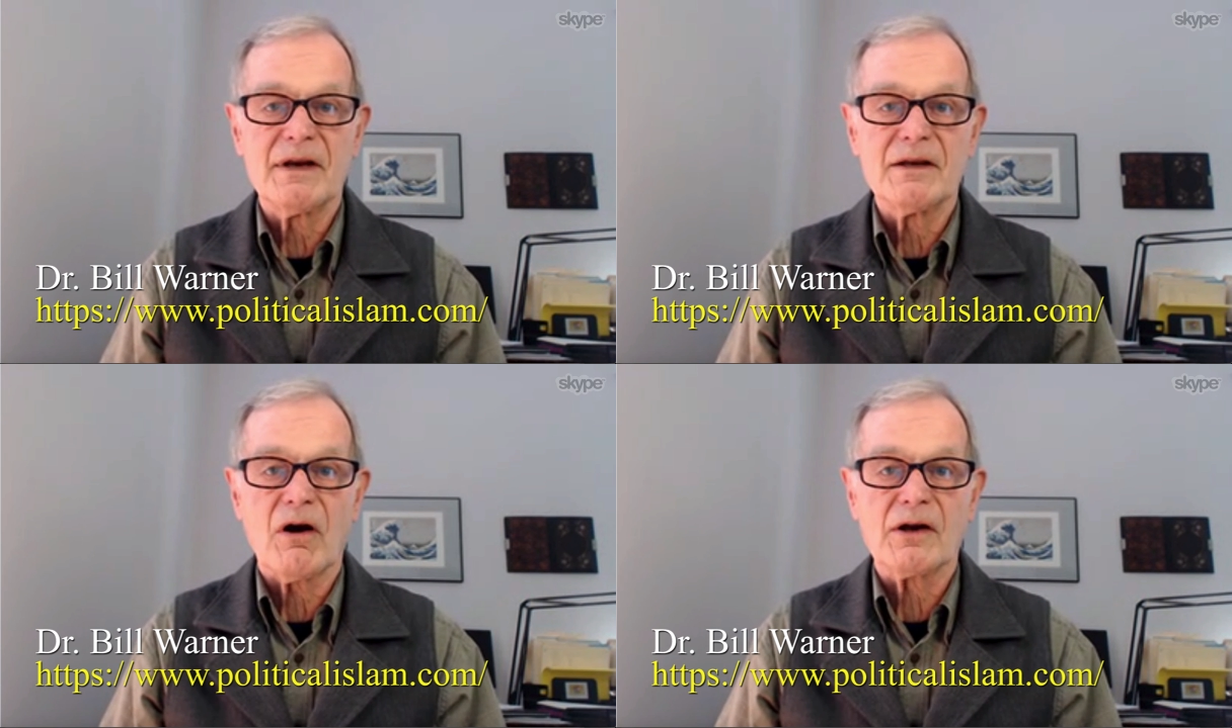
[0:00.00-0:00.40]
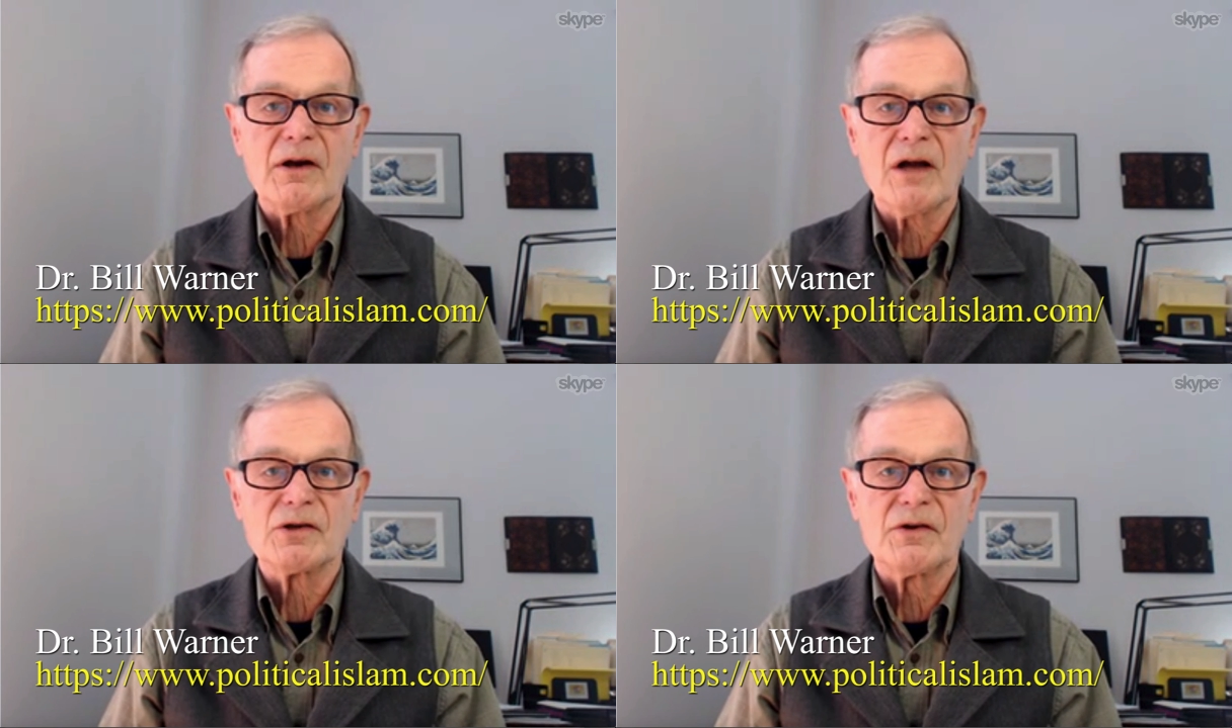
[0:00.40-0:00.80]

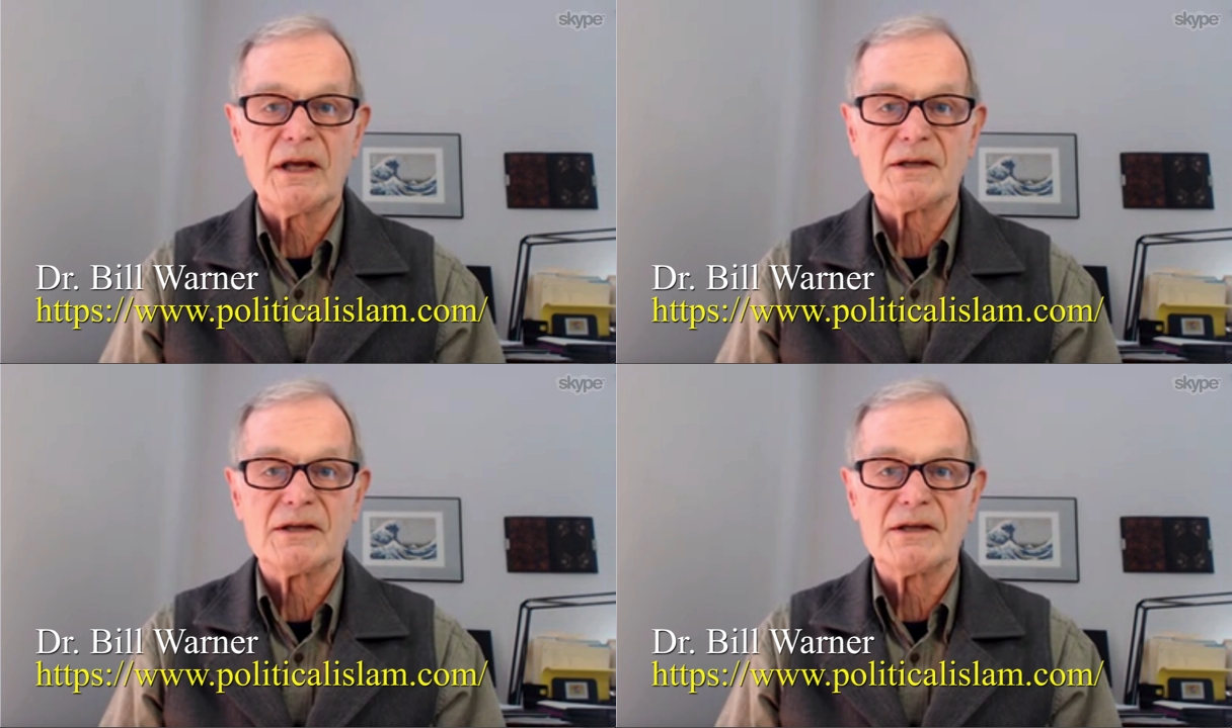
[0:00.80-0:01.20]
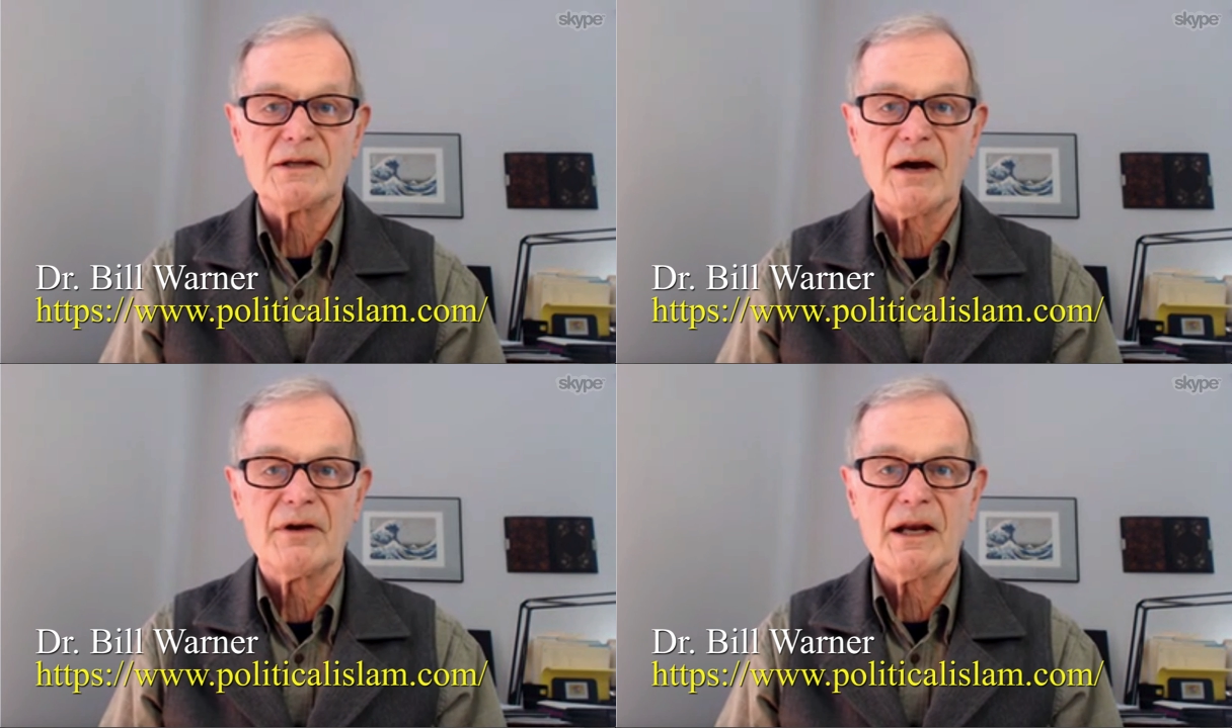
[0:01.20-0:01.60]
archaeological digs
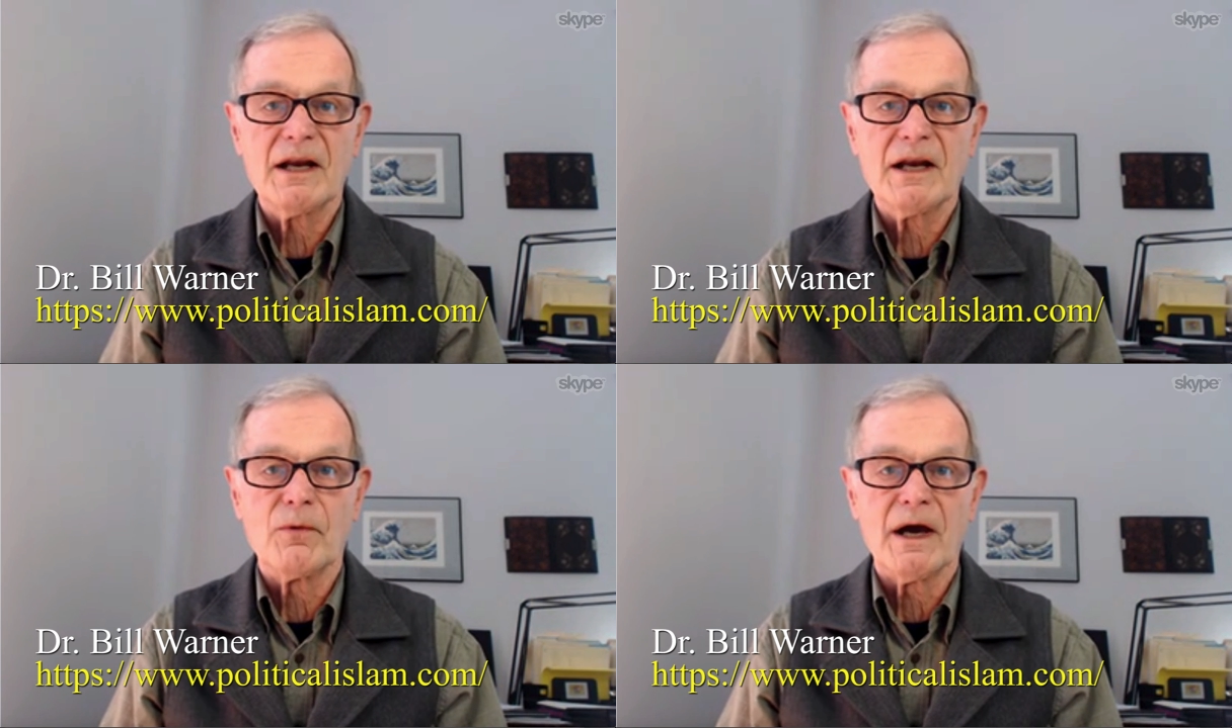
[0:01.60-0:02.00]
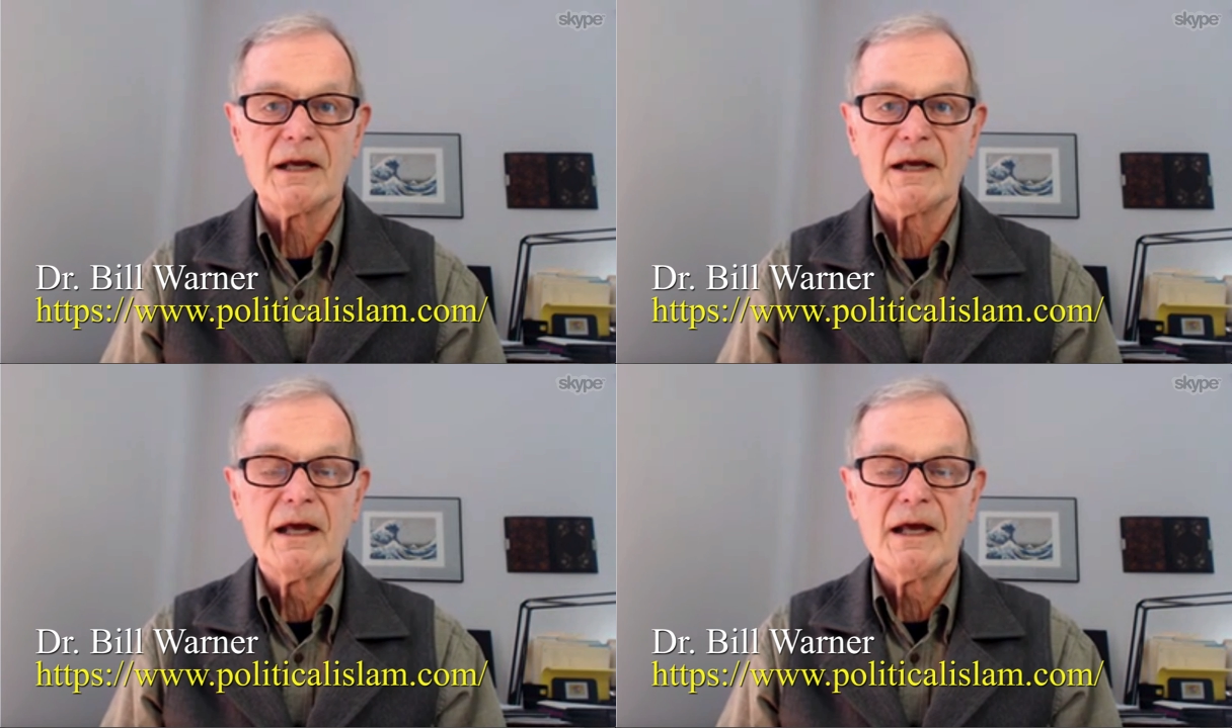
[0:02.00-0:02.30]
down under it anyway.